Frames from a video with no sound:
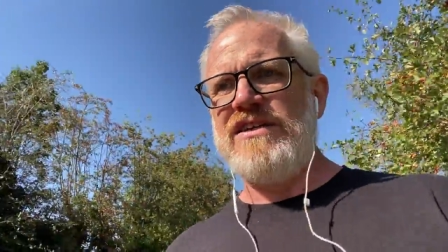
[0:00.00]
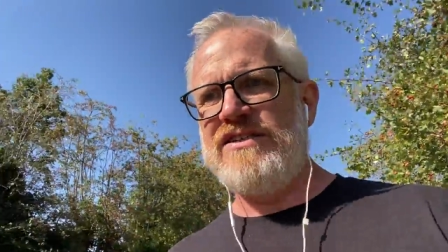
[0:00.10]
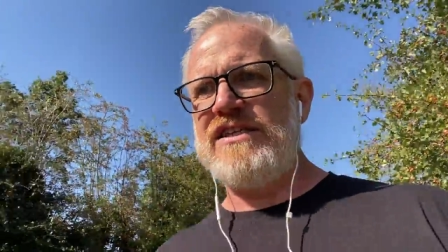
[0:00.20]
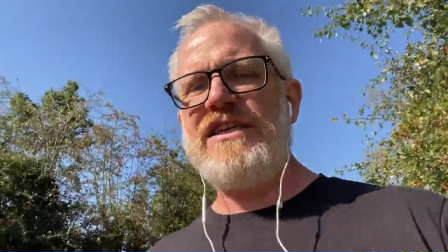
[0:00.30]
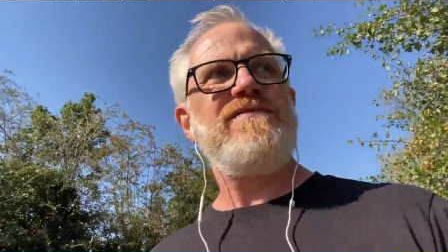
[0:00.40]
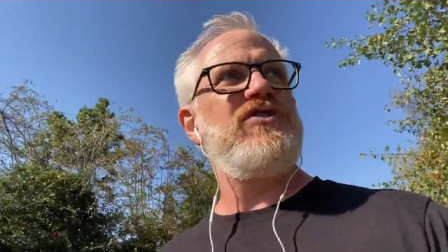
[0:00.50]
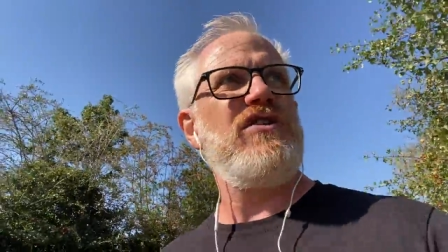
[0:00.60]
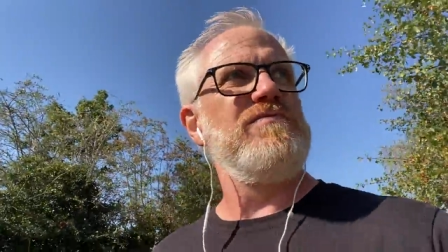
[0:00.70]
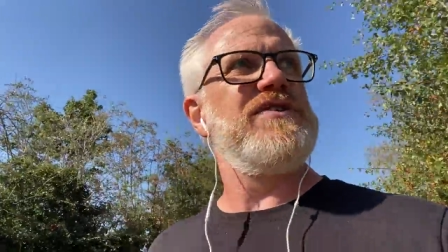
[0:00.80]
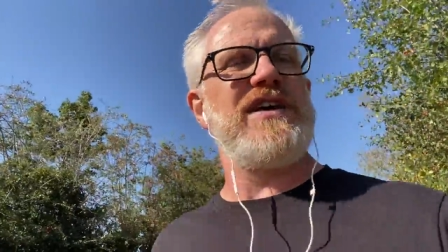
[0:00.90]
Steve
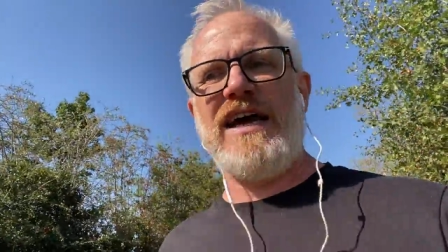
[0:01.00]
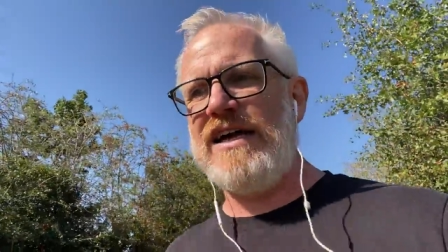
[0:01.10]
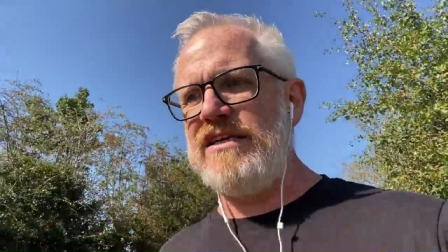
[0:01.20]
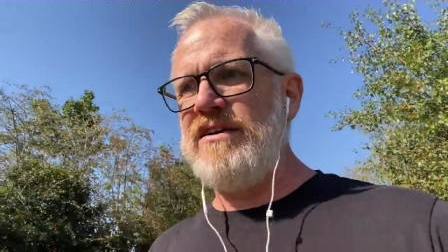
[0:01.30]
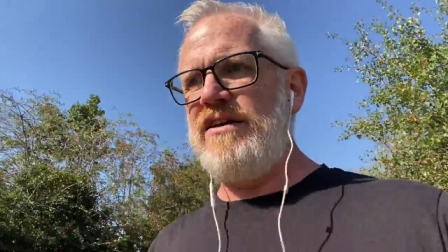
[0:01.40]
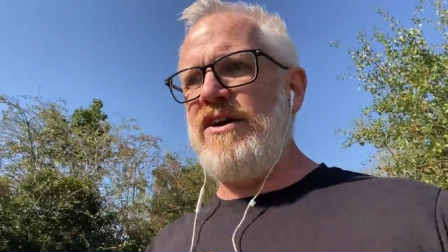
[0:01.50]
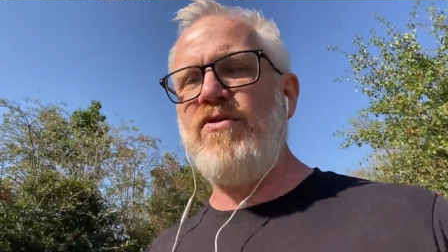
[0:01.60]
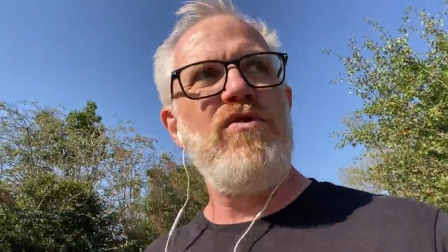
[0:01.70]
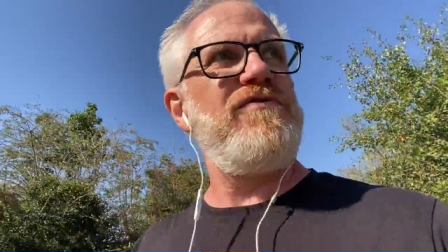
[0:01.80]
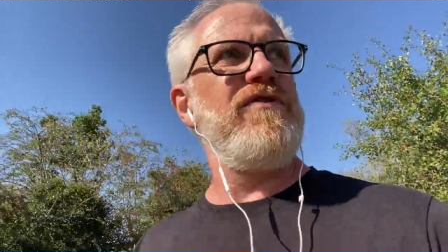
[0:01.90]
Jobs had an
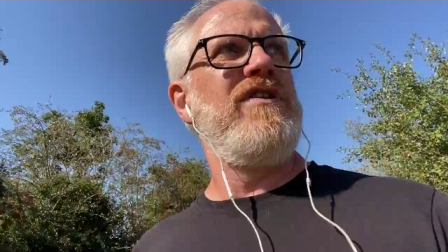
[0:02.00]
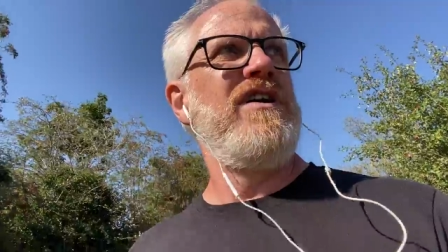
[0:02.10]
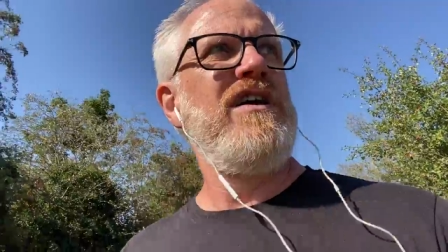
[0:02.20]
awful